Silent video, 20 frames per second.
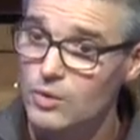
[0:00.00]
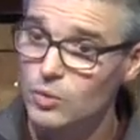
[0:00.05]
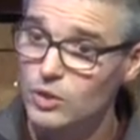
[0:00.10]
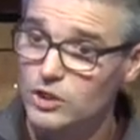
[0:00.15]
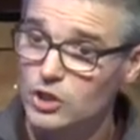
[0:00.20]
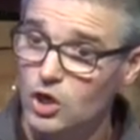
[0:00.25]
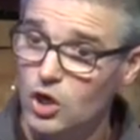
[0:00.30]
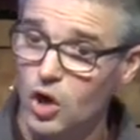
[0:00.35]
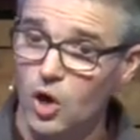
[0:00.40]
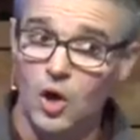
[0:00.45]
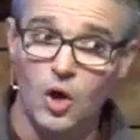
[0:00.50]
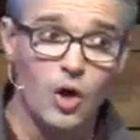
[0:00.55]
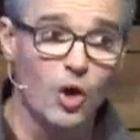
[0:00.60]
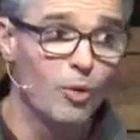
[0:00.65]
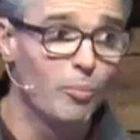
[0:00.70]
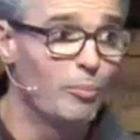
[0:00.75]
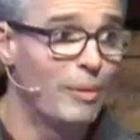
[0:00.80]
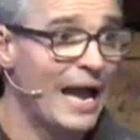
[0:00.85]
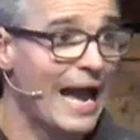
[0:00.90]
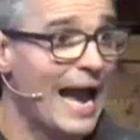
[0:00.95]
would
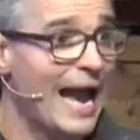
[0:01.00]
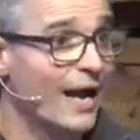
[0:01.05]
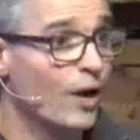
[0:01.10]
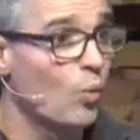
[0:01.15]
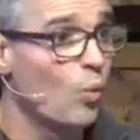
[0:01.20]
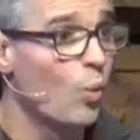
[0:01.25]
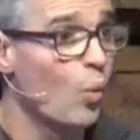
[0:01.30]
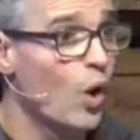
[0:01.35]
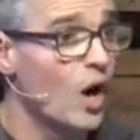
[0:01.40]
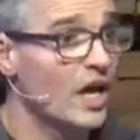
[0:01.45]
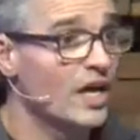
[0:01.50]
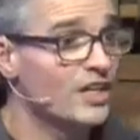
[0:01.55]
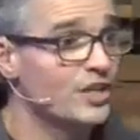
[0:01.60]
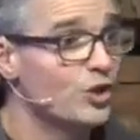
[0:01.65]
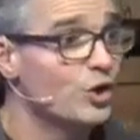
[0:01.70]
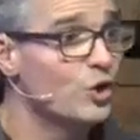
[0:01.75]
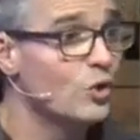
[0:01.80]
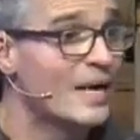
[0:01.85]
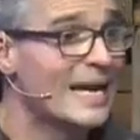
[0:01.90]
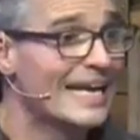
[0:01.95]
call back one
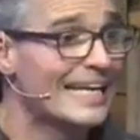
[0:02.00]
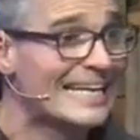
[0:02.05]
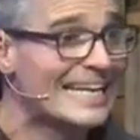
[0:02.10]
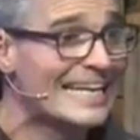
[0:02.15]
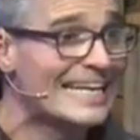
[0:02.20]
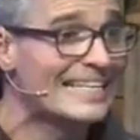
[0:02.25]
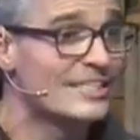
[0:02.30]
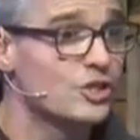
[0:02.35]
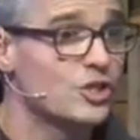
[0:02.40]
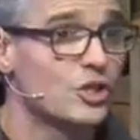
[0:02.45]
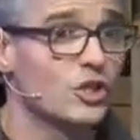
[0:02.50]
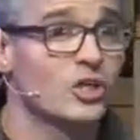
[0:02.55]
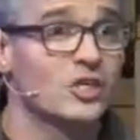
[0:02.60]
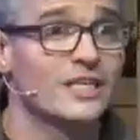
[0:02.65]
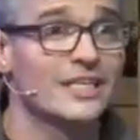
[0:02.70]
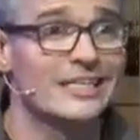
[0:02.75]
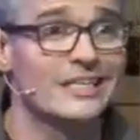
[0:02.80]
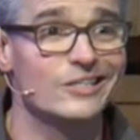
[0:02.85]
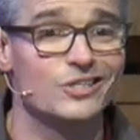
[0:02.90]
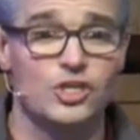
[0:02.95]
who had
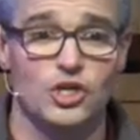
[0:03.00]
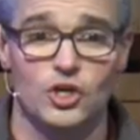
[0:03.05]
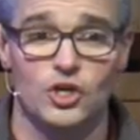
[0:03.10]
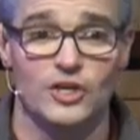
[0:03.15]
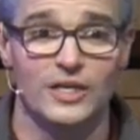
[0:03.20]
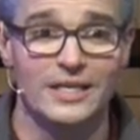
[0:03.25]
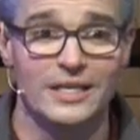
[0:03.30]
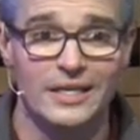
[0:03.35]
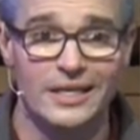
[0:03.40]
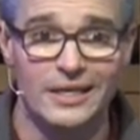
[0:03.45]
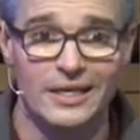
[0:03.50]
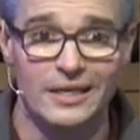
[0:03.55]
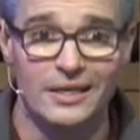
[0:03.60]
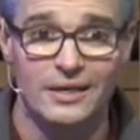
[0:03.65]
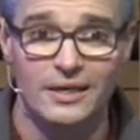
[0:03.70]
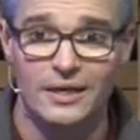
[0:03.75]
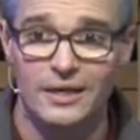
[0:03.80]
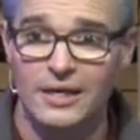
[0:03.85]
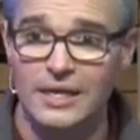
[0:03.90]
entered eternity